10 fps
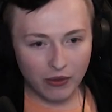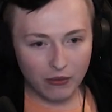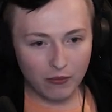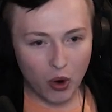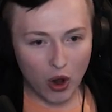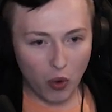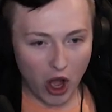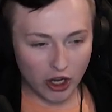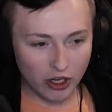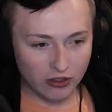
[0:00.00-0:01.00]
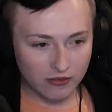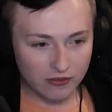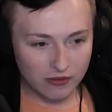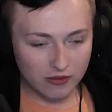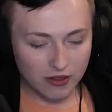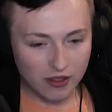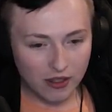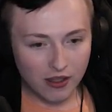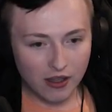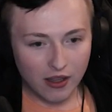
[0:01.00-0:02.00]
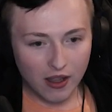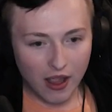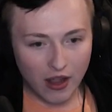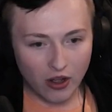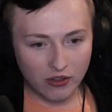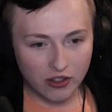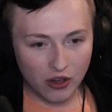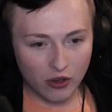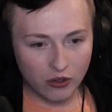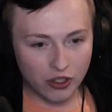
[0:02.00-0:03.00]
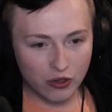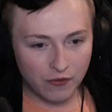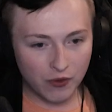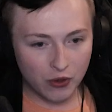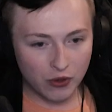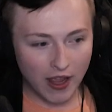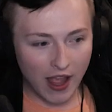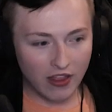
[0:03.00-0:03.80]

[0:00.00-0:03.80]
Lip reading: more water. And also 2 food and